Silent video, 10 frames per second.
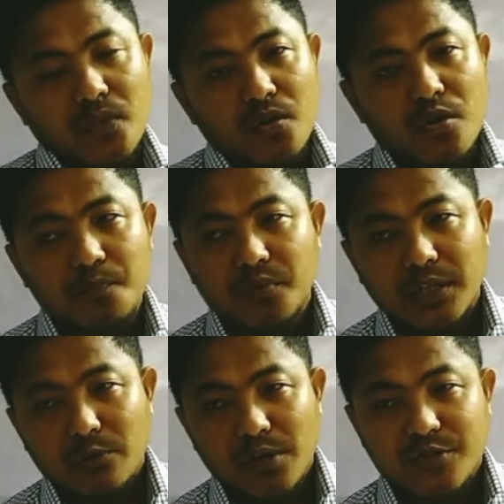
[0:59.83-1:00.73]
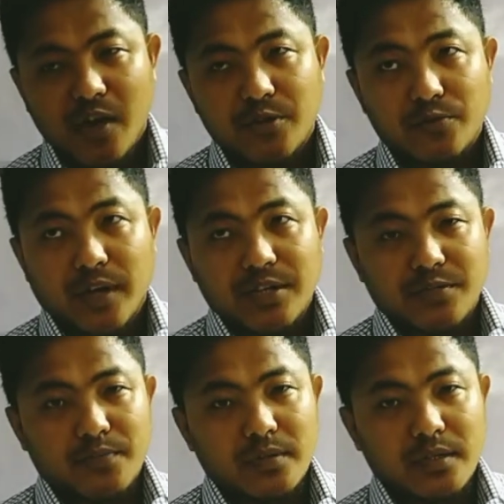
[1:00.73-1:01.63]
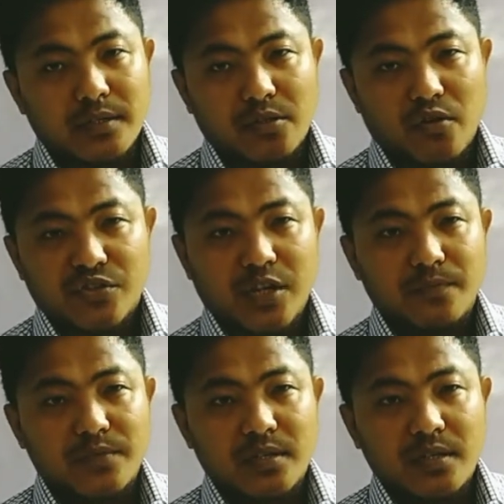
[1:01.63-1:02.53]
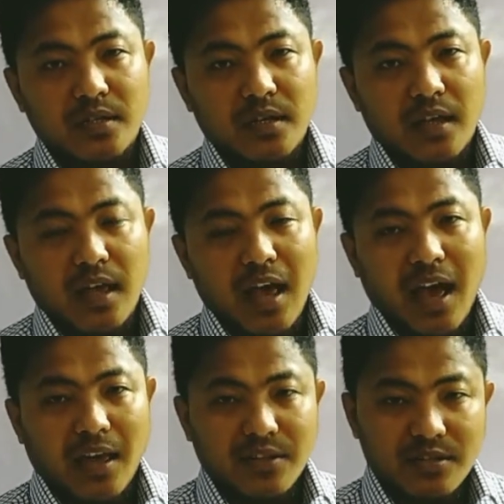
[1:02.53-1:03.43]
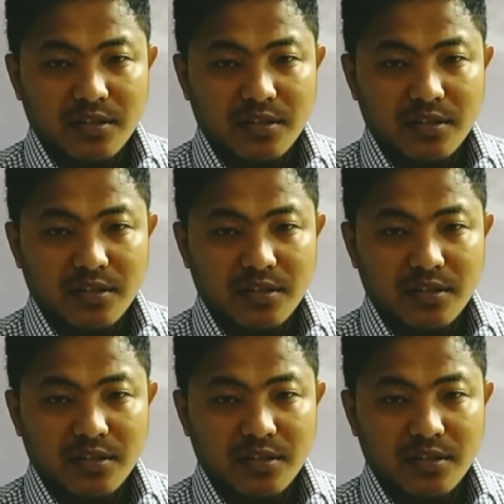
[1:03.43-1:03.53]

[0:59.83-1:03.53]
Hopefully you will try to get the concepts, and